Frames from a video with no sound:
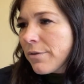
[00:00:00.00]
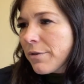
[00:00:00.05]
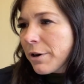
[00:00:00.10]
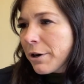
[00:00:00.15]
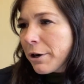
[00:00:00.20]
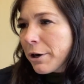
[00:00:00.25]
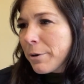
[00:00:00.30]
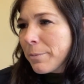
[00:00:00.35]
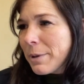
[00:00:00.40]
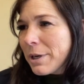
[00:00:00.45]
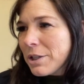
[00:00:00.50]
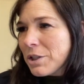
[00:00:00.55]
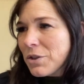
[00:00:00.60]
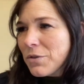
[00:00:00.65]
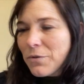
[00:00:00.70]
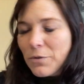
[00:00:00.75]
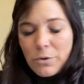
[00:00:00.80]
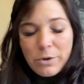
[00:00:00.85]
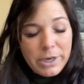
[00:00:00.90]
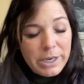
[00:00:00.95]
very much
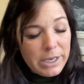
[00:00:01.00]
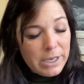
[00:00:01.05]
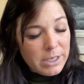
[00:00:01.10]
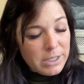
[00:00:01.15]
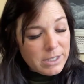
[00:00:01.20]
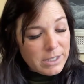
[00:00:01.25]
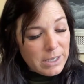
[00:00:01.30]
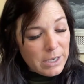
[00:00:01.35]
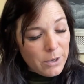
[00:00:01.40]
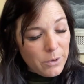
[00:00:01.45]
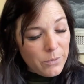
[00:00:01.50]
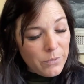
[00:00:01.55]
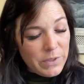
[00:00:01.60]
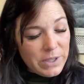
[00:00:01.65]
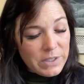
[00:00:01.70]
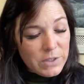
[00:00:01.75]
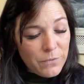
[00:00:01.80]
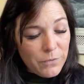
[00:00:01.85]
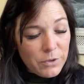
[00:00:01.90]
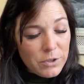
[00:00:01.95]
for you. So
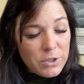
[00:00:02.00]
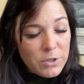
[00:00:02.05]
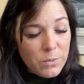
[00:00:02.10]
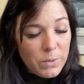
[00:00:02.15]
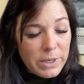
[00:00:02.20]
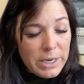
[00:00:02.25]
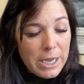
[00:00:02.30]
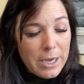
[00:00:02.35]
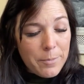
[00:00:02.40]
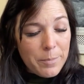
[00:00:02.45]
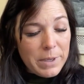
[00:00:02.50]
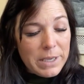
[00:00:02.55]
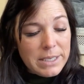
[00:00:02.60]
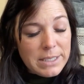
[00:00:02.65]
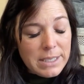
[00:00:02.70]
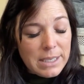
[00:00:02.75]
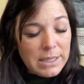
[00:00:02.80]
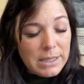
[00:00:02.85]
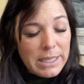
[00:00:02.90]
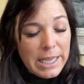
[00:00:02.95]
this first one up
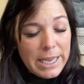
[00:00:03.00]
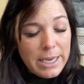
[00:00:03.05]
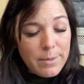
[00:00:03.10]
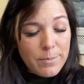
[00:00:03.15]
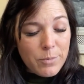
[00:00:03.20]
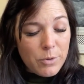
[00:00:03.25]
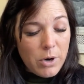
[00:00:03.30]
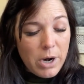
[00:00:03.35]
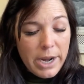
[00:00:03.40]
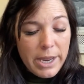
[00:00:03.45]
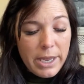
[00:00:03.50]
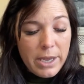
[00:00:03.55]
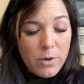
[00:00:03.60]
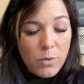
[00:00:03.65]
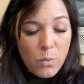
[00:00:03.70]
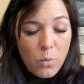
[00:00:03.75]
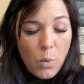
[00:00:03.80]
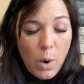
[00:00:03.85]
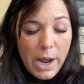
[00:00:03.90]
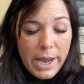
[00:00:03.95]
is a Lane
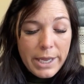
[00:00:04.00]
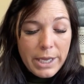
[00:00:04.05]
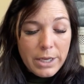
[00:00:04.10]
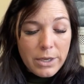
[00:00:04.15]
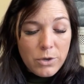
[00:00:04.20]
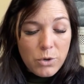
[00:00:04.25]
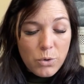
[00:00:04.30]
Bryant, white